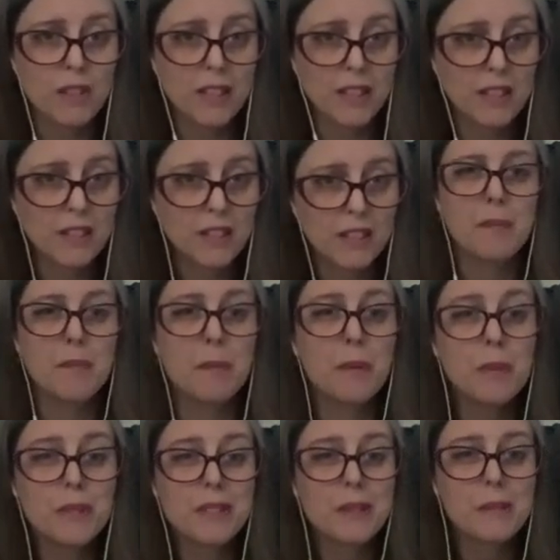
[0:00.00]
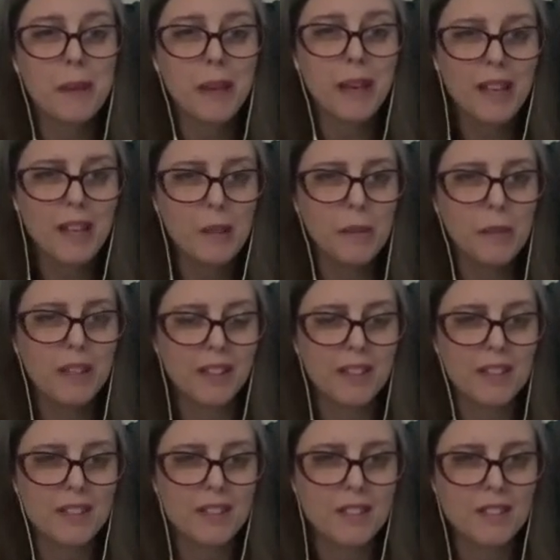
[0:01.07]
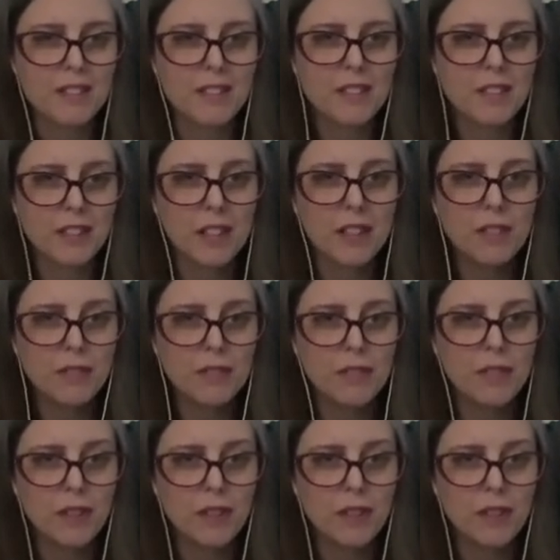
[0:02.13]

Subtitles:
Englund boost in pay because he,